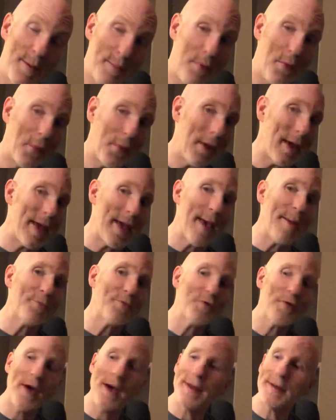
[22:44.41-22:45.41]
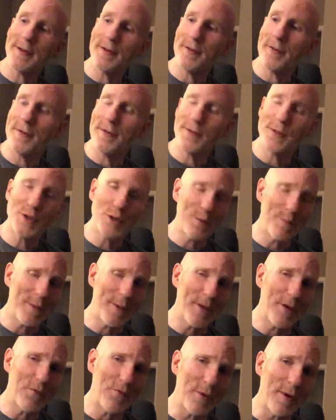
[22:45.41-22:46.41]
But what I am trying to
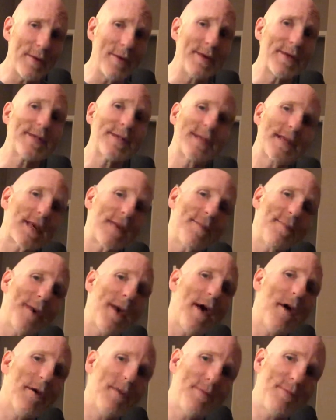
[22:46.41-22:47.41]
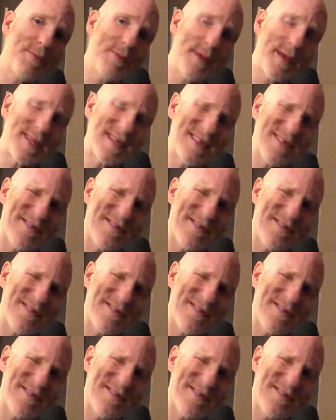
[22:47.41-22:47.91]
be realistic about is